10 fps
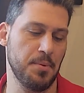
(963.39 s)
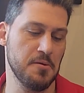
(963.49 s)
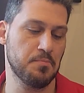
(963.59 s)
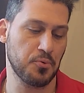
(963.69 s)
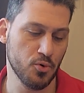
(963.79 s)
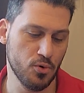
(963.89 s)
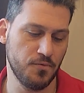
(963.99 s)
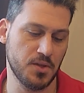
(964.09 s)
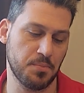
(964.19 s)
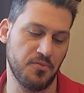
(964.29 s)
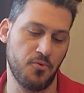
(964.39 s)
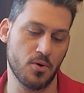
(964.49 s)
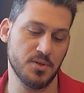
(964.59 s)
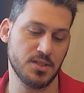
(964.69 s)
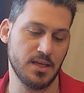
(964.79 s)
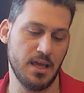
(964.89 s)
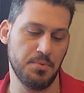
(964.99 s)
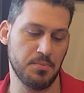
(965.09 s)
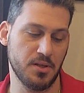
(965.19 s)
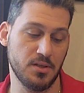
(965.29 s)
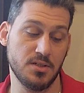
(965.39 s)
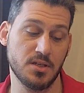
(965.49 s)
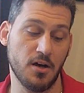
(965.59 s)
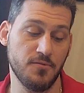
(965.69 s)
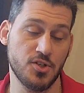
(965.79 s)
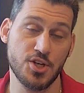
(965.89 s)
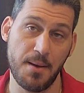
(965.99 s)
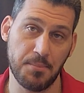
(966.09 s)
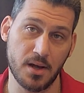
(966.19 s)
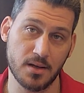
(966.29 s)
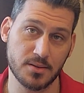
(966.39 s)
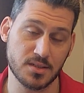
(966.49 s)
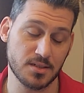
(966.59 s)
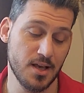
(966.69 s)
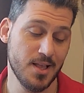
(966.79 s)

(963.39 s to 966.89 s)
improve the performance and capabilities of chatbots.